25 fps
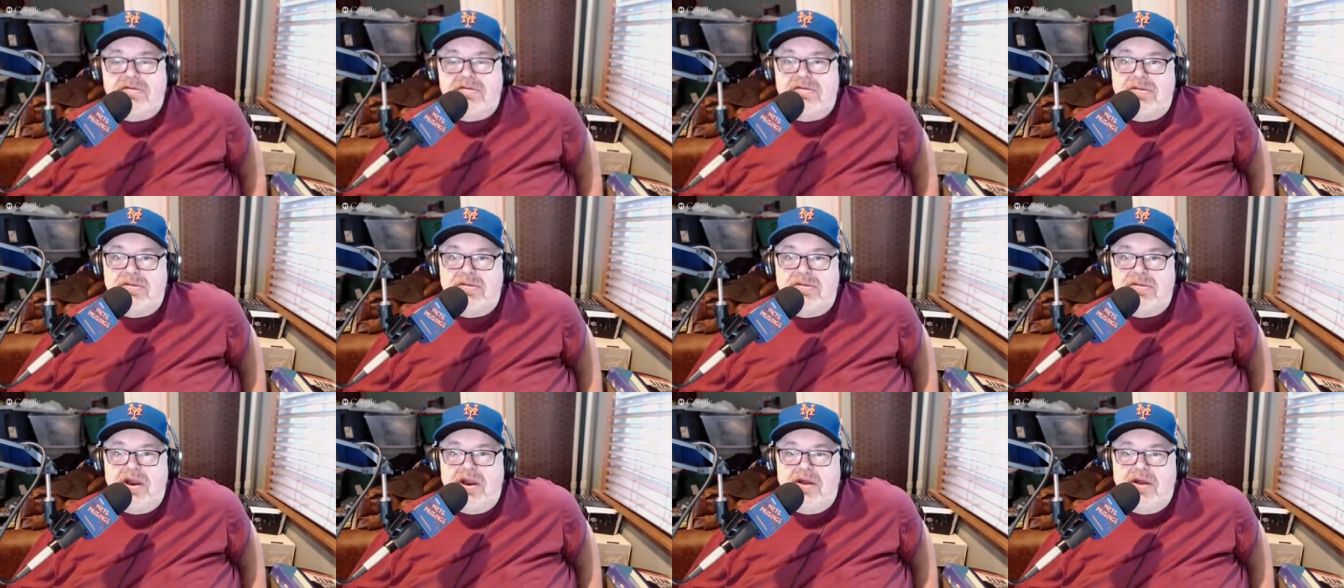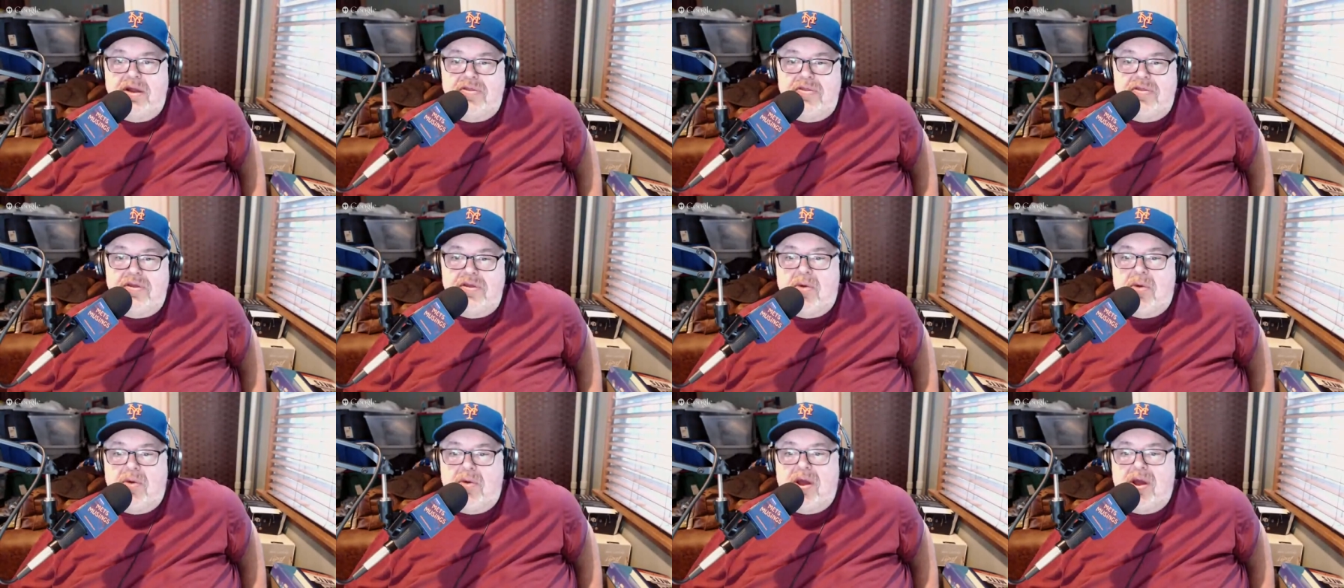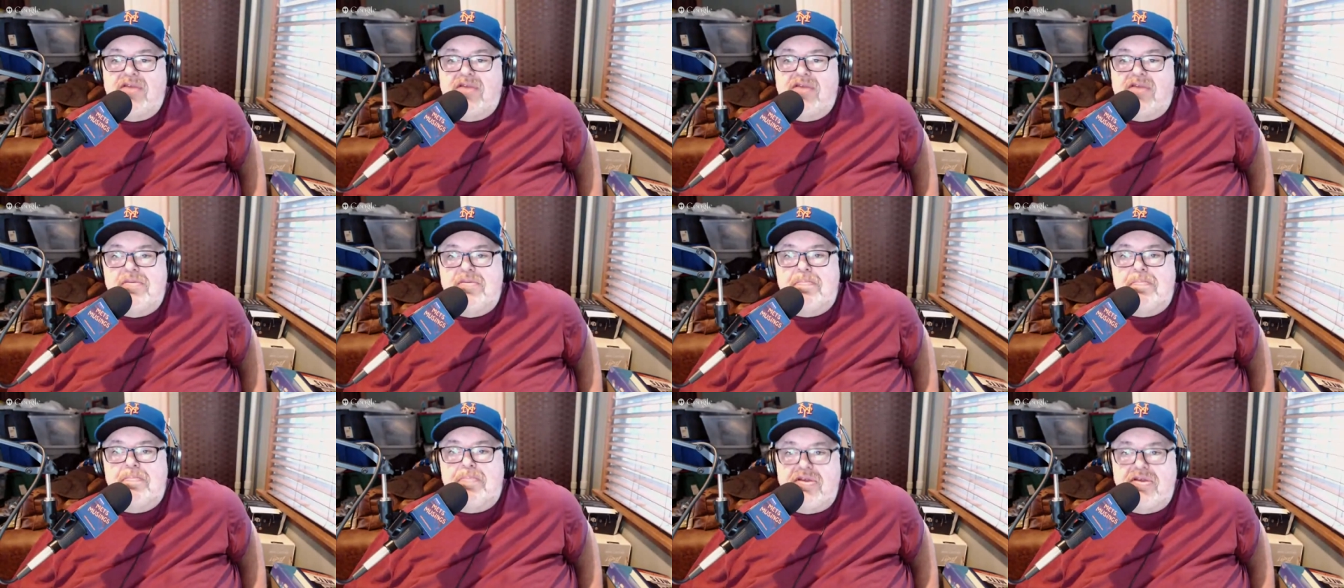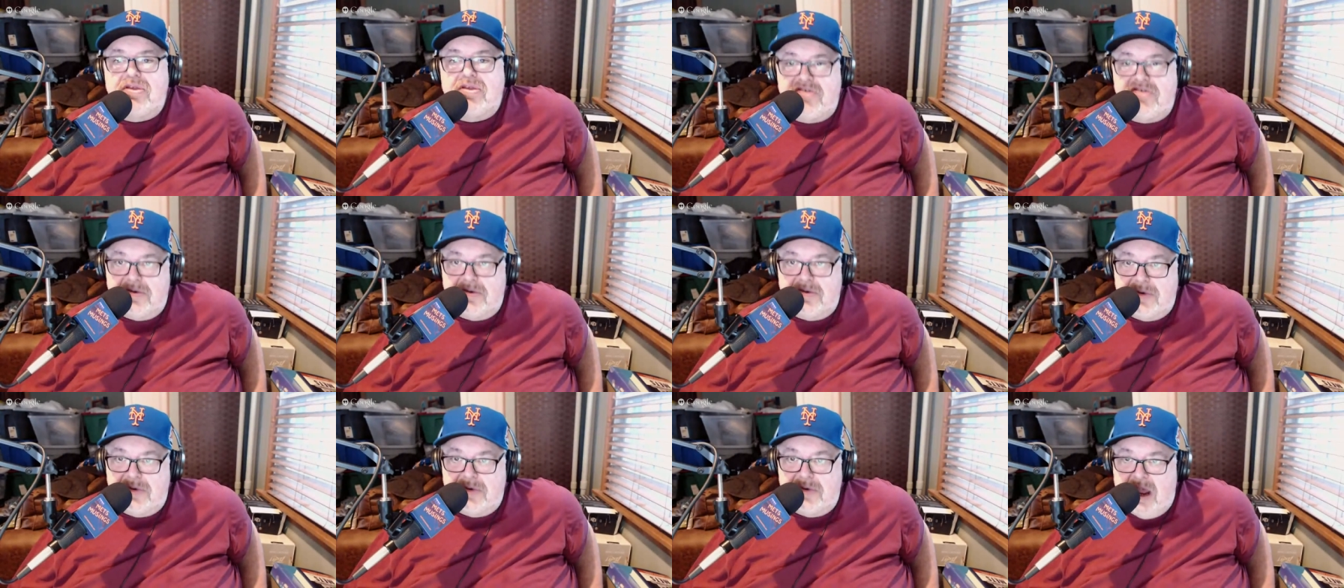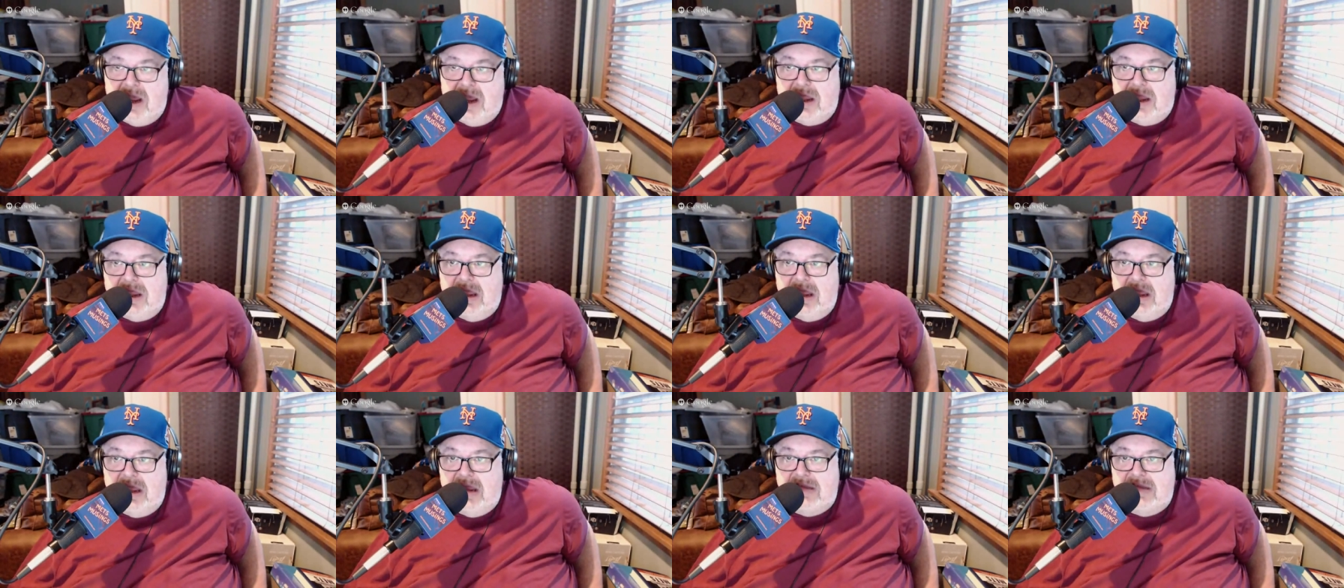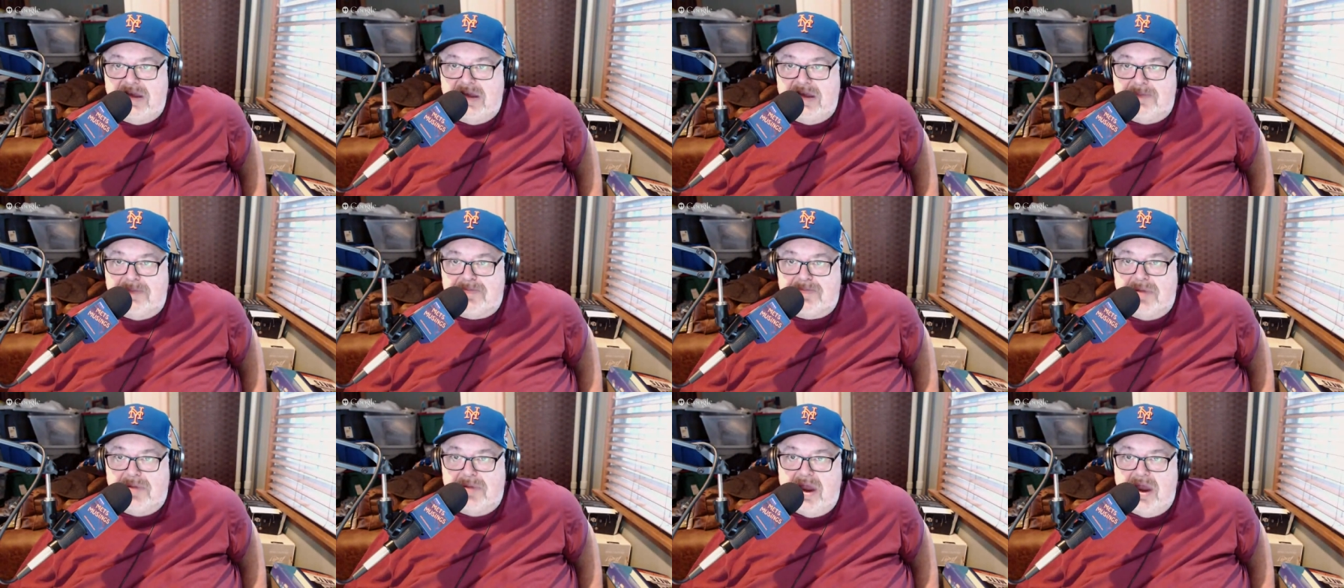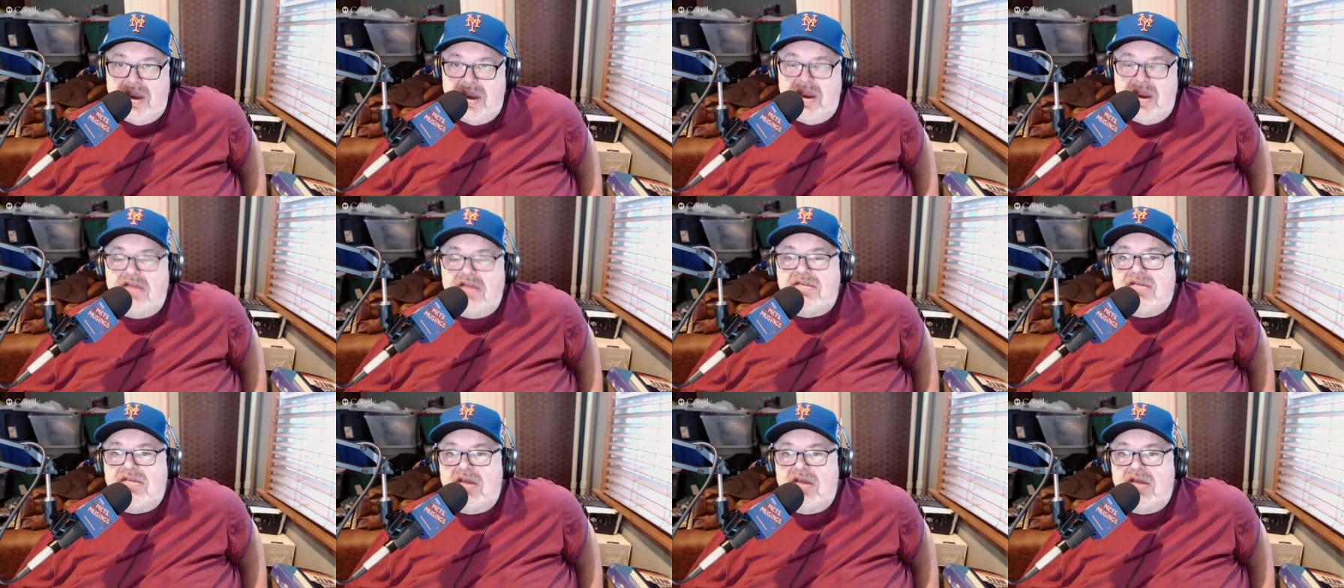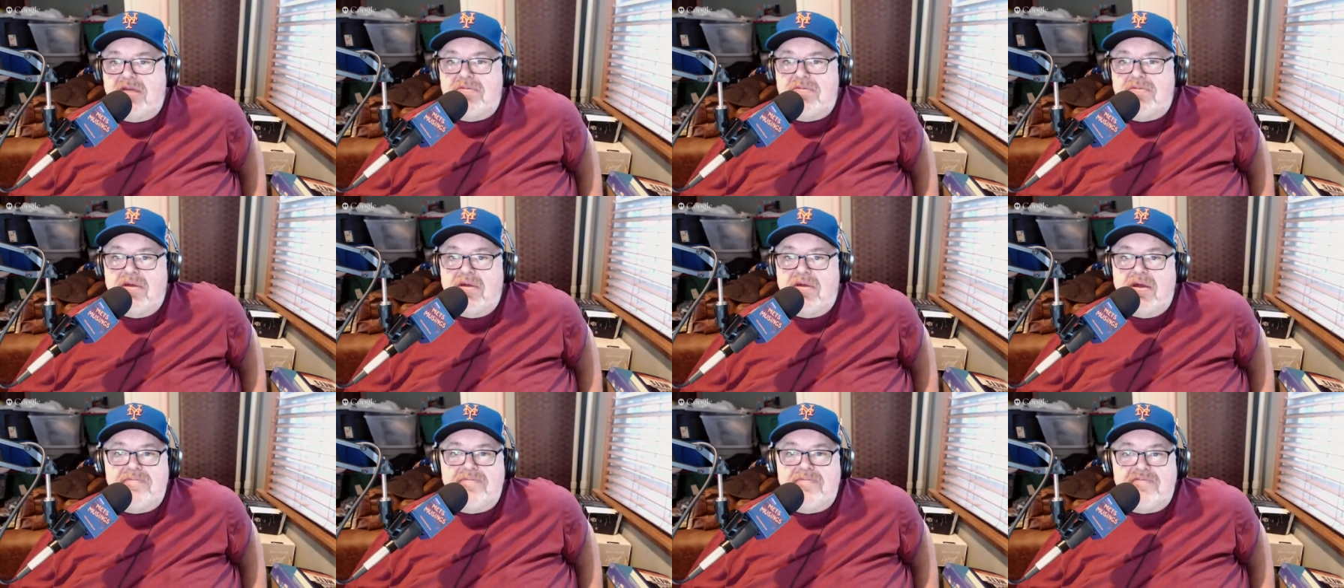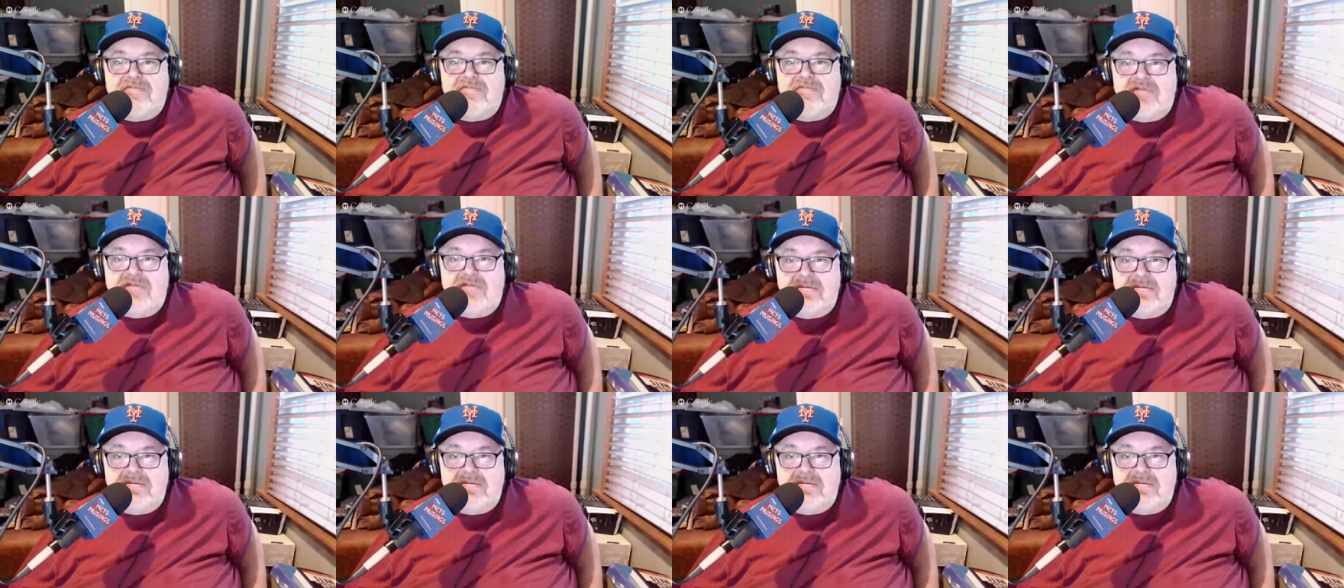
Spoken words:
then why isn't Biggio in that class? He played in that same time frame.